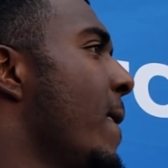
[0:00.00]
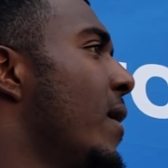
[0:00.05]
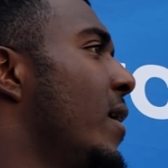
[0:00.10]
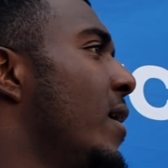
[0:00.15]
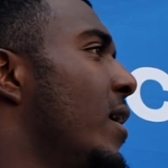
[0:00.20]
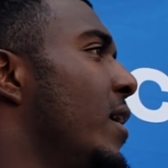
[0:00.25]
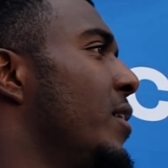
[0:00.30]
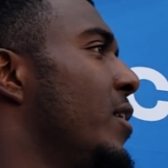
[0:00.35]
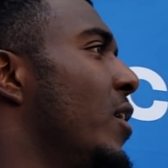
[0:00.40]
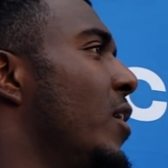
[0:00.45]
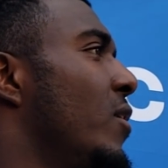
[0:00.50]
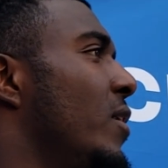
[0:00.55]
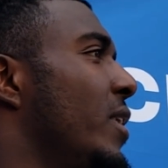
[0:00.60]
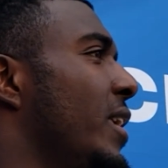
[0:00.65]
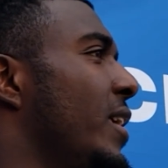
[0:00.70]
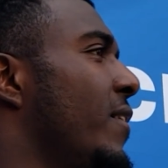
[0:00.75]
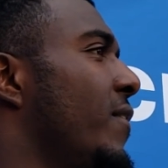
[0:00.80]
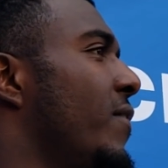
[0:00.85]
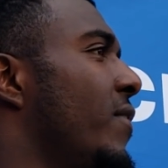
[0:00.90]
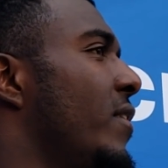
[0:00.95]
you know,
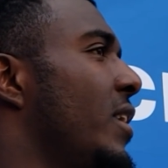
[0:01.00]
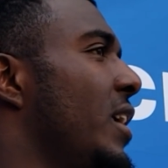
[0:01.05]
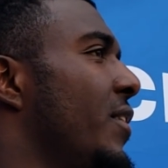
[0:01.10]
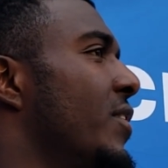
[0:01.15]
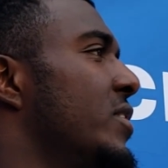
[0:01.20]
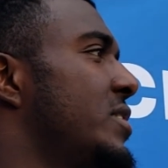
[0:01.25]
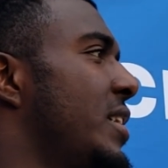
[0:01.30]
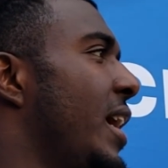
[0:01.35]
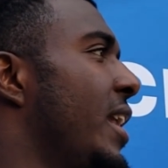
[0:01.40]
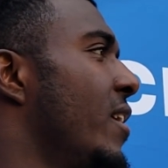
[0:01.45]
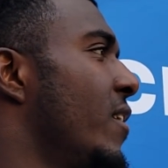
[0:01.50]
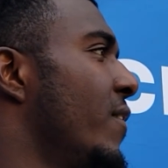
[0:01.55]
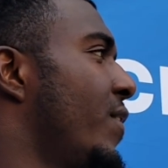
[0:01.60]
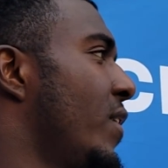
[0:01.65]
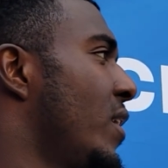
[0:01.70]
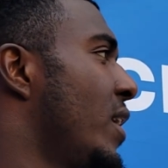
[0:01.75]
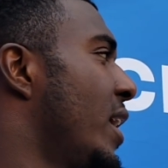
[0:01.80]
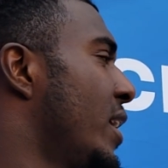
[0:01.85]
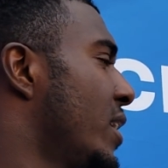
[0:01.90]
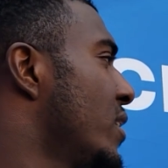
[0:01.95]
leave the stadium
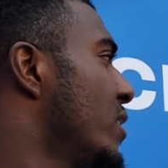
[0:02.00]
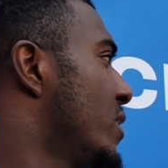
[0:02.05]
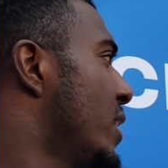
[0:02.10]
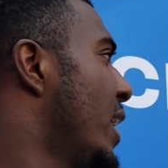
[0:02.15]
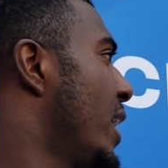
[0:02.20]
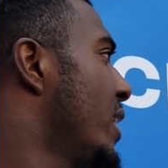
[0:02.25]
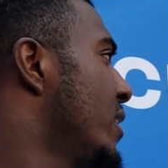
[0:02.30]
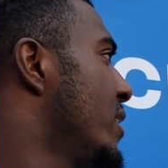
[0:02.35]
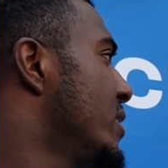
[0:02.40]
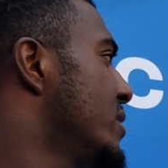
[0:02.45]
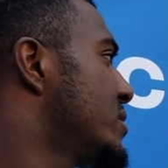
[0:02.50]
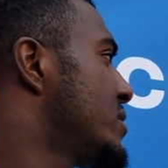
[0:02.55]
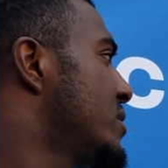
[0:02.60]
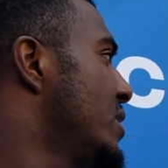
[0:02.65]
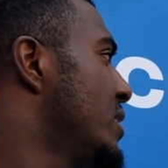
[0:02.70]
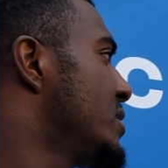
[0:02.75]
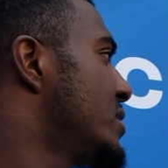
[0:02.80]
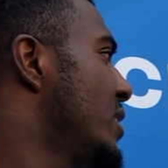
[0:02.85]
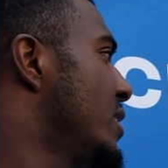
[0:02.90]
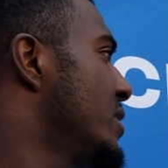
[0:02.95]
feeling like, okay, it's
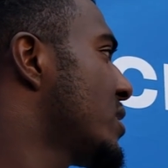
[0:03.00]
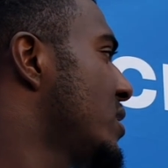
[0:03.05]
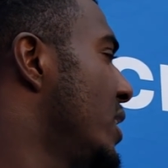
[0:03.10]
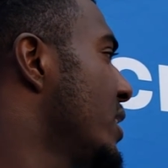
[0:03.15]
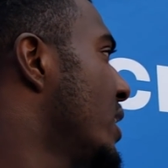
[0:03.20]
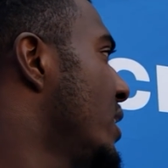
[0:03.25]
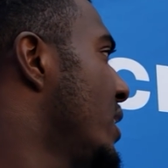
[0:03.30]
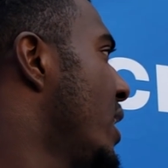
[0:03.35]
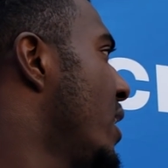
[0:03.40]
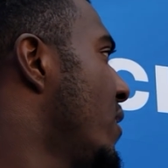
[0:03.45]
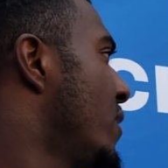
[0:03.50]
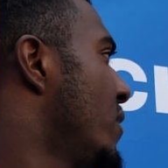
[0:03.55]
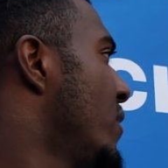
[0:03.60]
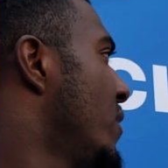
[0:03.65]
clicking now.